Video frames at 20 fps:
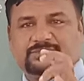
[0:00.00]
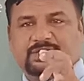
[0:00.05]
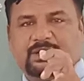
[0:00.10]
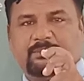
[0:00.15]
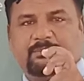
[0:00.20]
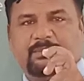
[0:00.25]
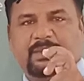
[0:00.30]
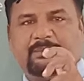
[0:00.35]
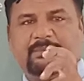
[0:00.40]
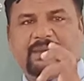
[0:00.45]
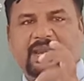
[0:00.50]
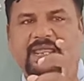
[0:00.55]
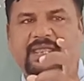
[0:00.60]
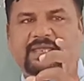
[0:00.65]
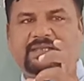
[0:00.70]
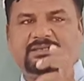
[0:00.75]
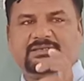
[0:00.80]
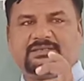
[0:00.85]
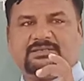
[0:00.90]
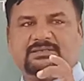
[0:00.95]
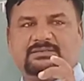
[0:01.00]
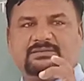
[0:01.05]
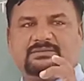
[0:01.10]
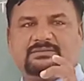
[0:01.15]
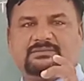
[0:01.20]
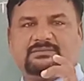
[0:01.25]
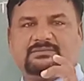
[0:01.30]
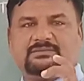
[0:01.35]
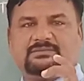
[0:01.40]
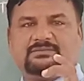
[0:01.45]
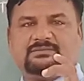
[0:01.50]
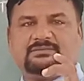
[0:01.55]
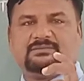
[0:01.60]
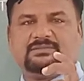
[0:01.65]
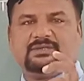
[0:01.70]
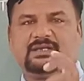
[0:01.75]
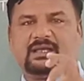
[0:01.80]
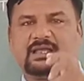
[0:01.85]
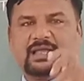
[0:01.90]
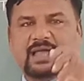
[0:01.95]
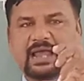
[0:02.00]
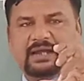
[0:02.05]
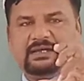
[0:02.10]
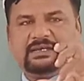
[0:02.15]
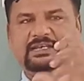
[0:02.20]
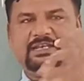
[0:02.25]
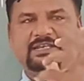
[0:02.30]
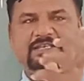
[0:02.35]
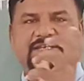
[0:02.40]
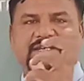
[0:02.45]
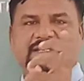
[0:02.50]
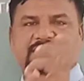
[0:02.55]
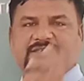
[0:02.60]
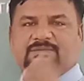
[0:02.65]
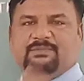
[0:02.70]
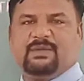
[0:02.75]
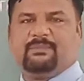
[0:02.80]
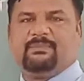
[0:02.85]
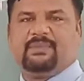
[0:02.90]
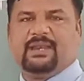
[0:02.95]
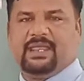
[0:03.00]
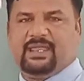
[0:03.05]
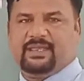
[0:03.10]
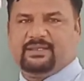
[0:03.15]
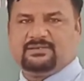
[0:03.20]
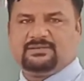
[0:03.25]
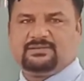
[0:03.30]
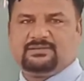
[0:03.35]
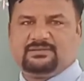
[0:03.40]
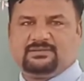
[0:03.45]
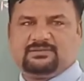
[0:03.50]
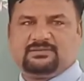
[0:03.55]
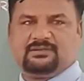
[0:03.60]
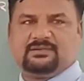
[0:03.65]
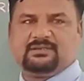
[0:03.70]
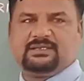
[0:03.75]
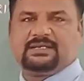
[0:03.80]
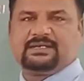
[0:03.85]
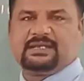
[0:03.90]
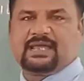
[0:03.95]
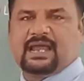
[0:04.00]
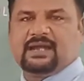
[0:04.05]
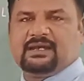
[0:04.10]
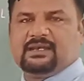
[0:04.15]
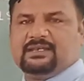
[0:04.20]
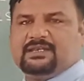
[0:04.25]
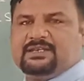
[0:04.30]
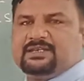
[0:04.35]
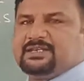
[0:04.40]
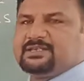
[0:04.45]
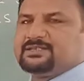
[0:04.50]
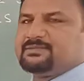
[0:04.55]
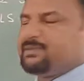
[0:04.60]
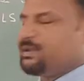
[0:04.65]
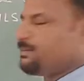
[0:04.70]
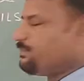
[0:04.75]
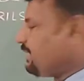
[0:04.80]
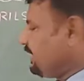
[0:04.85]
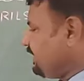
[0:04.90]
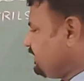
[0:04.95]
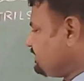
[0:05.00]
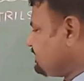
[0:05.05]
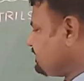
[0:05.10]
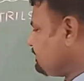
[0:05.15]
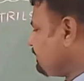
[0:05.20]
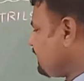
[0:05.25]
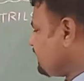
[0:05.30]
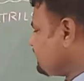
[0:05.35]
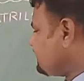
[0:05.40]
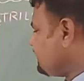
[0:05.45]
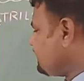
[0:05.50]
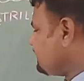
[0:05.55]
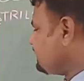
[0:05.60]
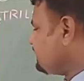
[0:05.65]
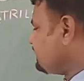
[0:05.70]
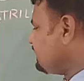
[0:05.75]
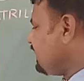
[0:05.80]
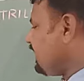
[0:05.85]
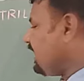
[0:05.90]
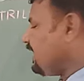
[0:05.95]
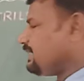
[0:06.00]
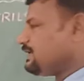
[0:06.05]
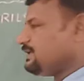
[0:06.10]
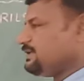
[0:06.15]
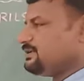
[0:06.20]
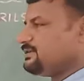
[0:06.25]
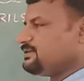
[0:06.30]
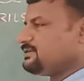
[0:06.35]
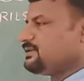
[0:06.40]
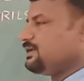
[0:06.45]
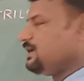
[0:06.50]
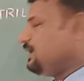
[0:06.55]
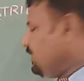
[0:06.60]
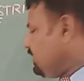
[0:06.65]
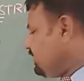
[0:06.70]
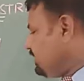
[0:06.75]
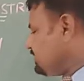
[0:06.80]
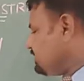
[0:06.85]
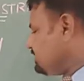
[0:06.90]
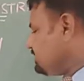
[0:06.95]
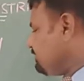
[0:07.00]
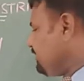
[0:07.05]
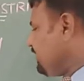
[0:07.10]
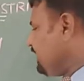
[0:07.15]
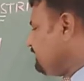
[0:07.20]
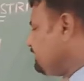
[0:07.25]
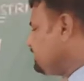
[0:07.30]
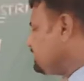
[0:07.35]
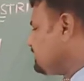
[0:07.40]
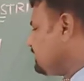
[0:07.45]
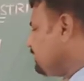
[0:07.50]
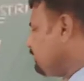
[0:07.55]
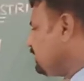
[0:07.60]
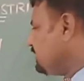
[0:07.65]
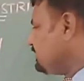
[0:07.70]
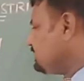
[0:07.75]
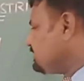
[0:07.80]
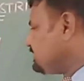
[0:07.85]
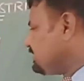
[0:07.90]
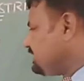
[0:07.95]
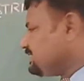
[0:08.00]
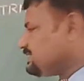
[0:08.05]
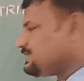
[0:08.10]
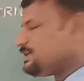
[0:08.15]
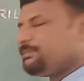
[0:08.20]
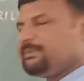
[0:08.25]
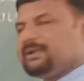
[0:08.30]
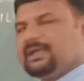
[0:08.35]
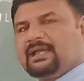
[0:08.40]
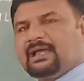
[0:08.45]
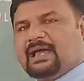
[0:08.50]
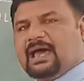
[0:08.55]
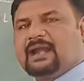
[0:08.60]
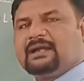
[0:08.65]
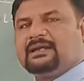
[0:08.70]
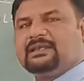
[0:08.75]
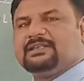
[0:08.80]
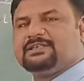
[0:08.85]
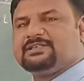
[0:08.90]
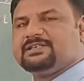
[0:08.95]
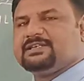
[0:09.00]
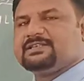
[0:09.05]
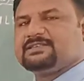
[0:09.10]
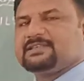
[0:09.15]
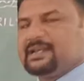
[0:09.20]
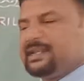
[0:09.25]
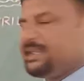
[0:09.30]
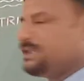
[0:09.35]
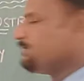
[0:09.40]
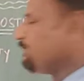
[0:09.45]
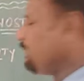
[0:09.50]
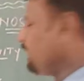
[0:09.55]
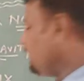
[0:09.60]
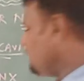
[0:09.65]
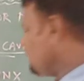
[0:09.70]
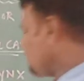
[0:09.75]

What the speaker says: membranes, cartilaginous membranes. That cartilaginous membranes present in the larynx. It is made with several C-shaped cartilaginous rings.